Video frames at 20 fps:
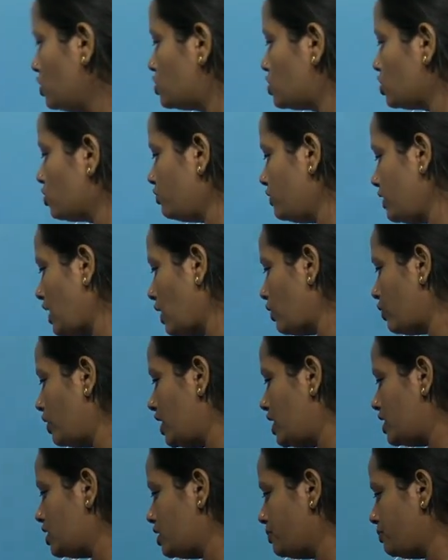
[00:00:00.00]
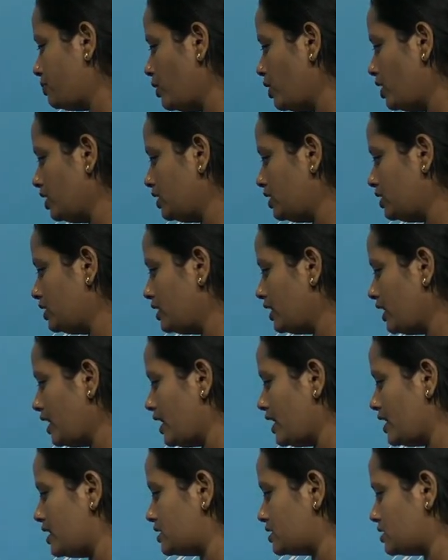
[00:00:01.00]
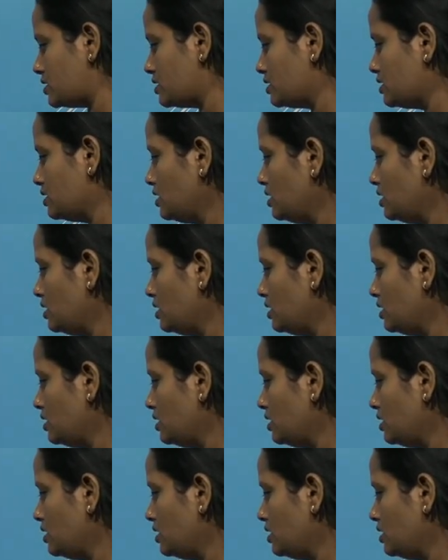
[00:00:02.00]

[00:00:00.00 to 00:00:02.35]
so we are going to put S.